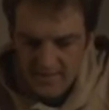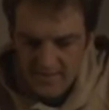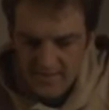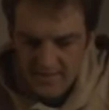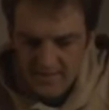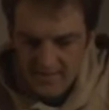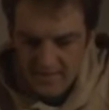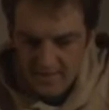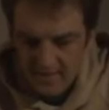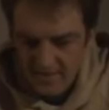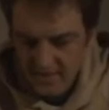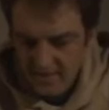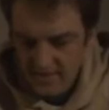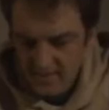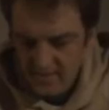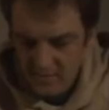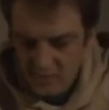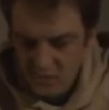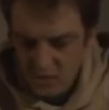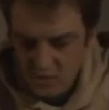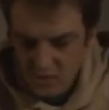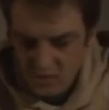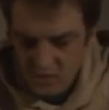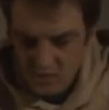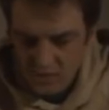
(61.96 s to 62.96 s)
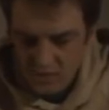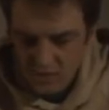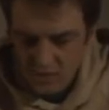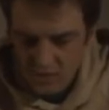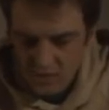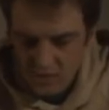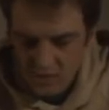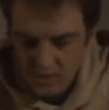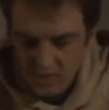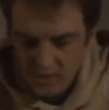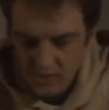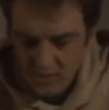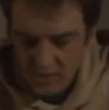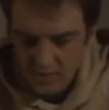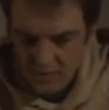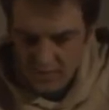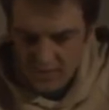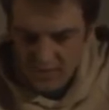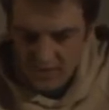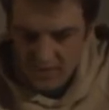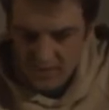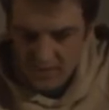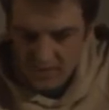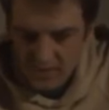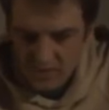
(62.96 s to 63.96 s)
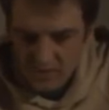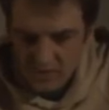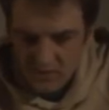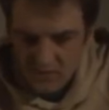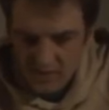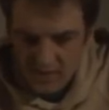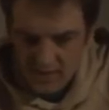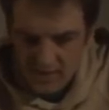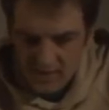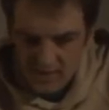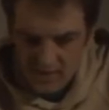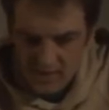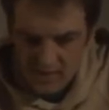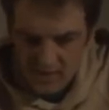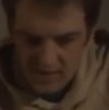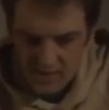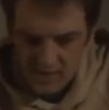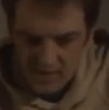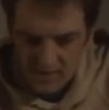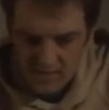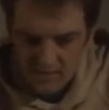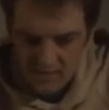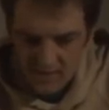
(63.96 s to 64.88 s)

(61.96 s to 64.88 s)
thing sure you all know piezo crystals